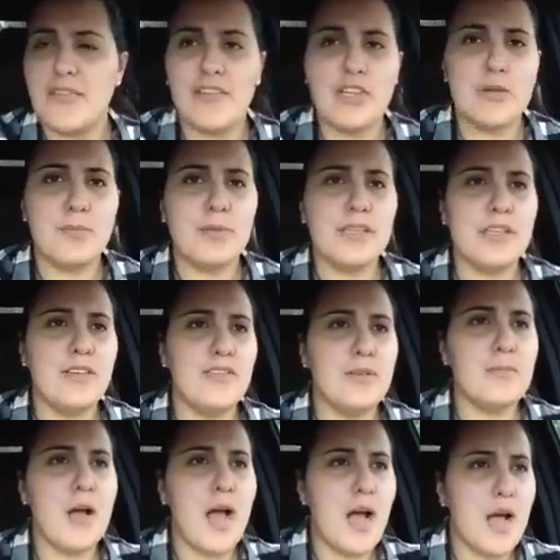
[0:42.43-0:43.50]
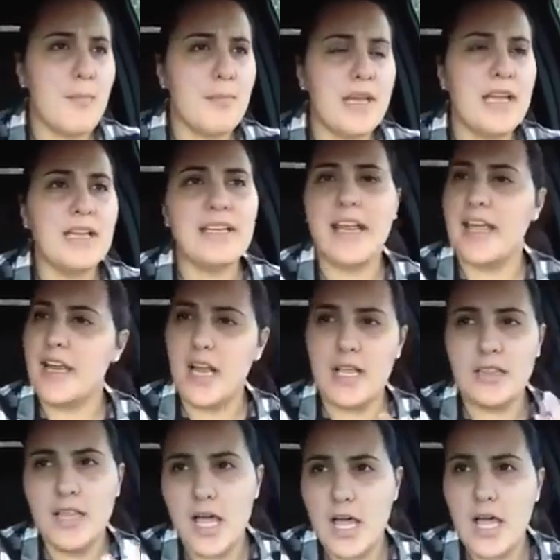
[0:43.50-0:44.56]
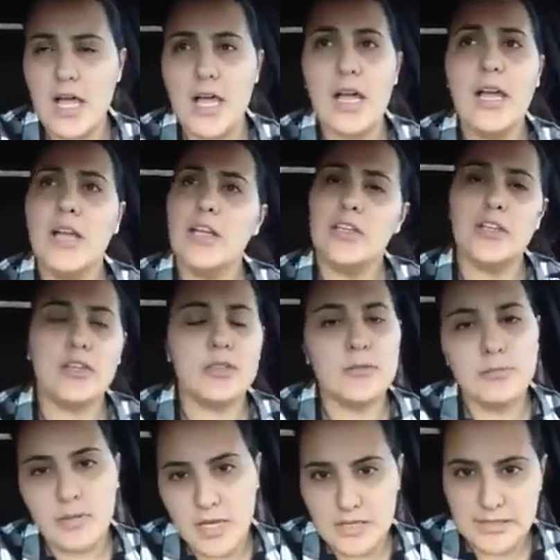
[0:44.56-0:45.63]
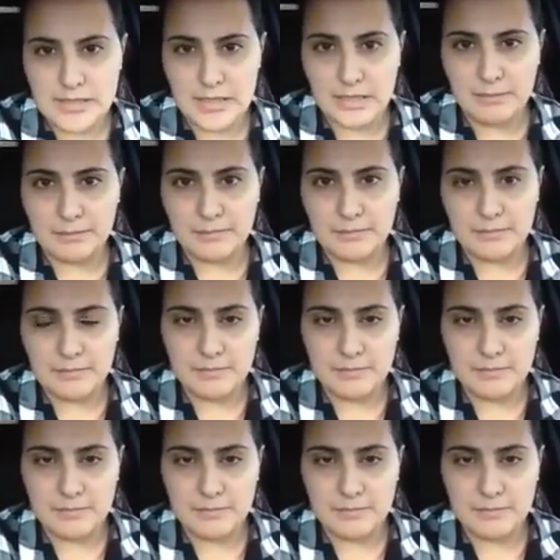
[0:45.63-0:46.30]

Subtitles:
If you believe in Muhammad and Allah, you're a Muslim.